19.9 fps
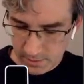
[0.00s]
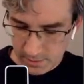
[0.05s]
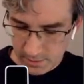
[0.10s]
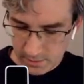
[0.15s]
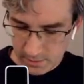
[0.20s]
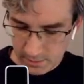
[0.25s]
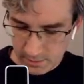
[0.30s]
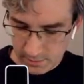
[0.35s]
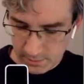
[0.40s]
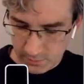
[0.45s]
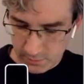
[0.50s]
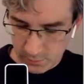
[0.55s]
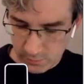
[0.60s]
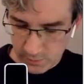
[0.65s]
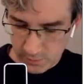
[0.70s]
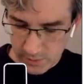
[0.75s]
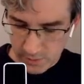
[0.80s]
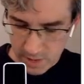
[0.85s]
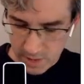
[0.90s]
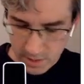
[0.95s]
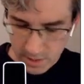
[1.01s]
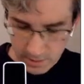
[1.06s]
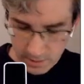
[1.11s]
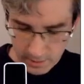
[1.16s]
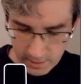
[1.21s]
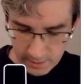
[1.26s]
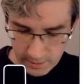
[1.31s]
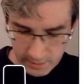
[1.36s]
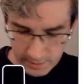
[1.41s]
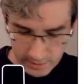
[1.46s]
There's one arc
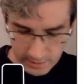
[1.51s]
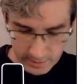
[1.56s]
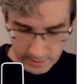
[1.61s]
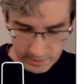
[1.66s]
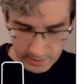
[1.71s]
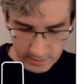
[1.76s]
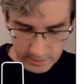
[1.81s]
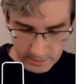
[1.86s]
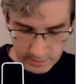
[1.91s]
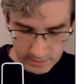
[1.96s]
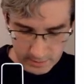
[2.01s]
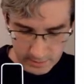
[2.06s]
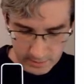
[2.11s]
and